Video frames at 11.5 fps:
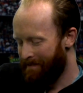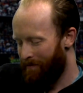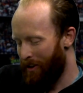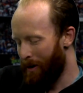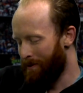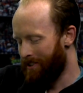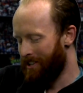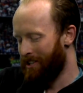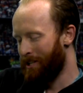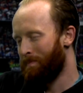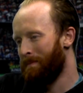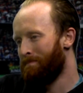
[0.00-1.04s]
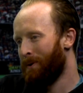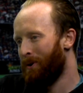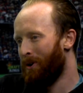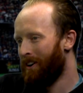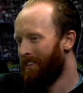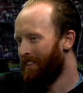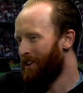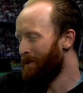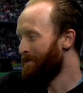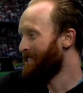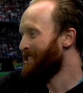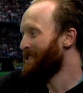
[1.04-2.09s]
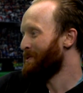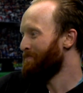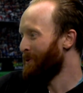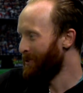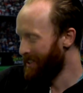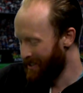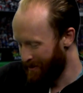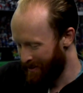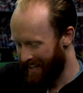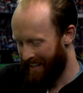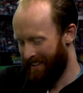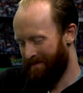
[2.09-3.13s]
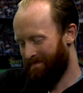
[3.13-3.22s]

The opposition's been poor. The opposition's poor this week.